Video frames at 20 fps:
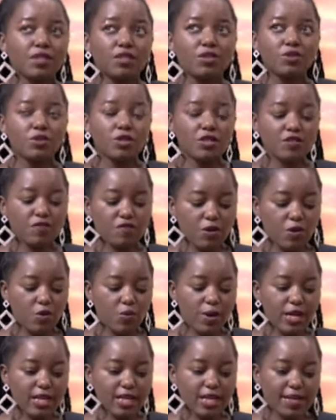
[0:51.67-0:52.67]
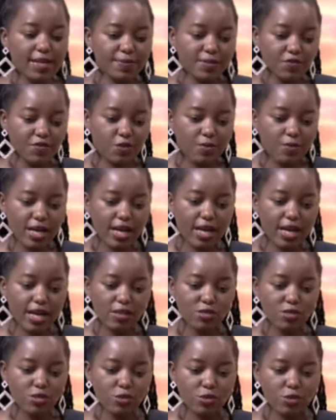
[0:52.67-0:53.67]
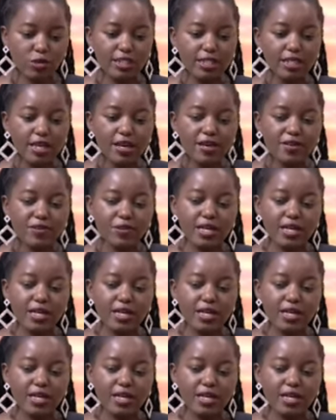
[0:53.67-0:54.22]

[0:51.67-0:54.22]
you know, if a woman comes from a household,